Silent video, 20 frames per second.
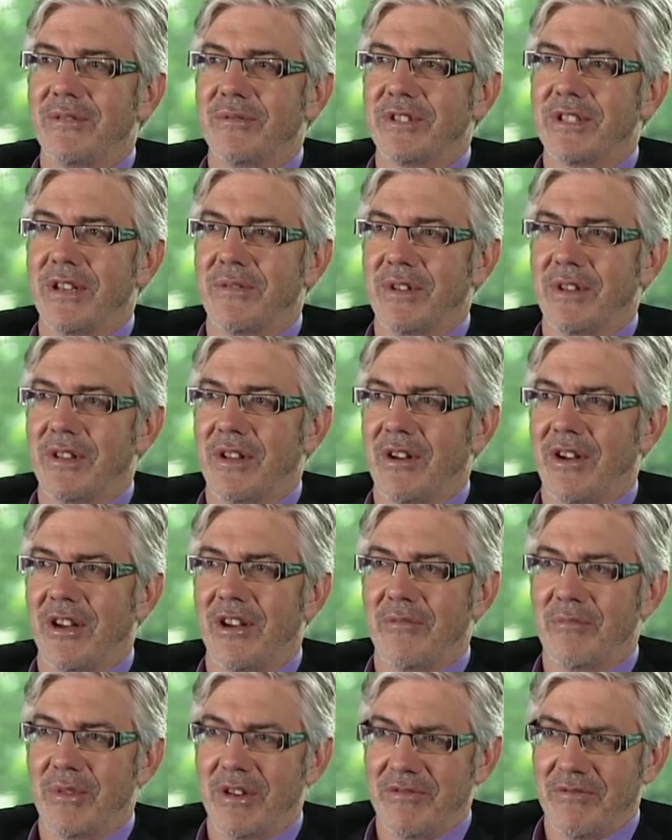It was something that I
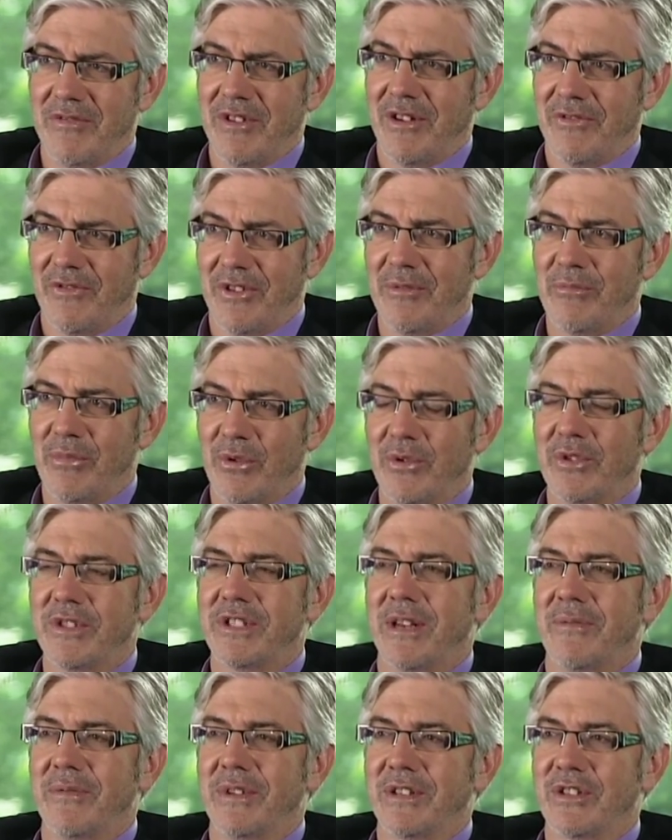hopefully, hopefully brought
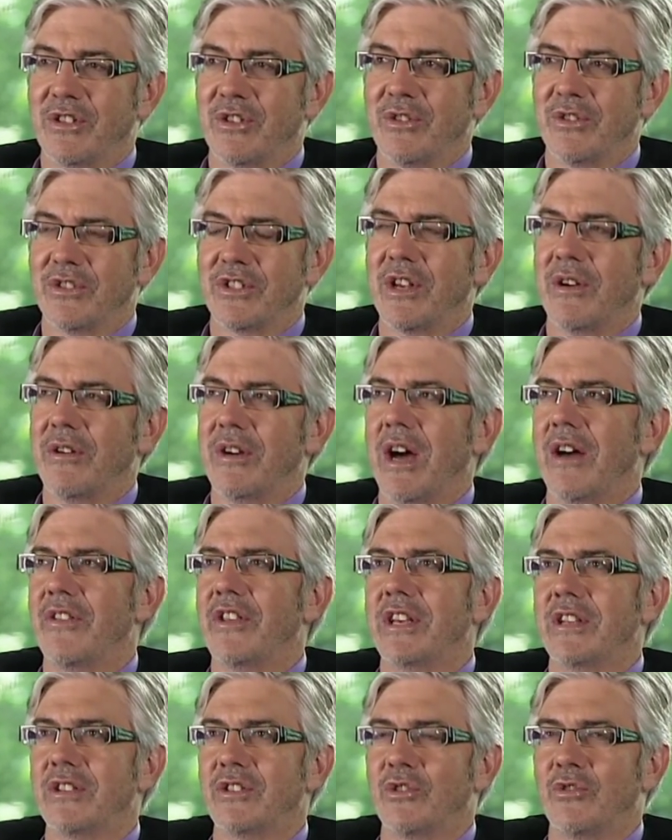something to. So I
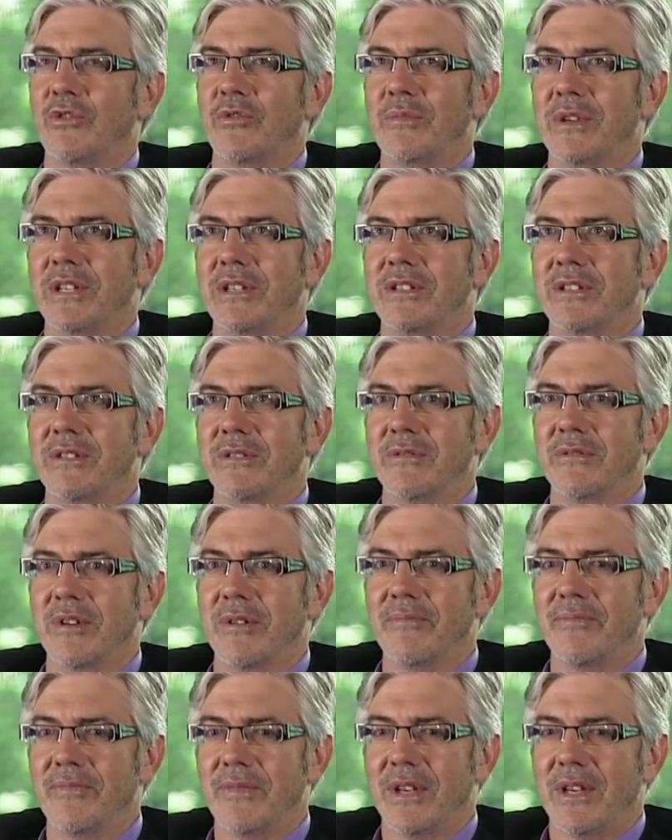think it taught me to,
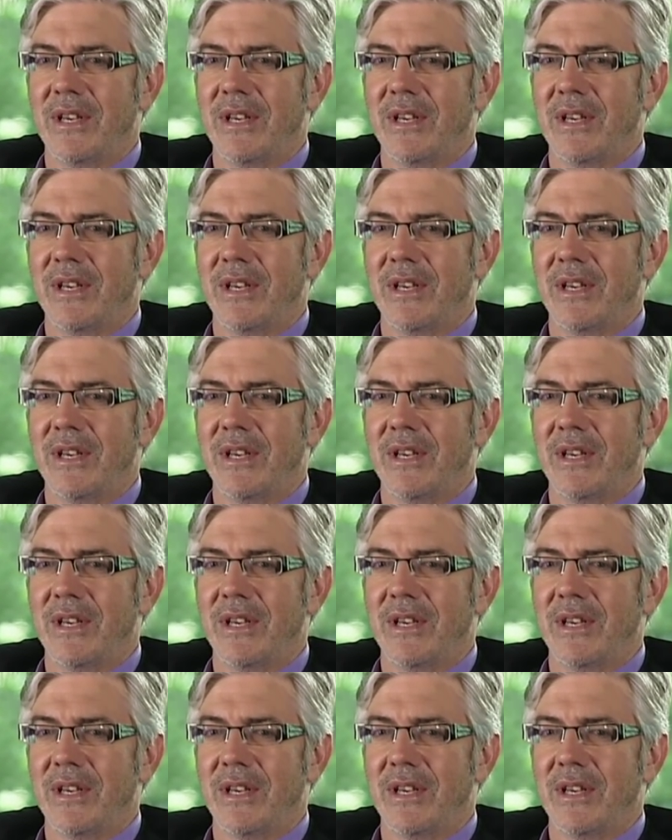um,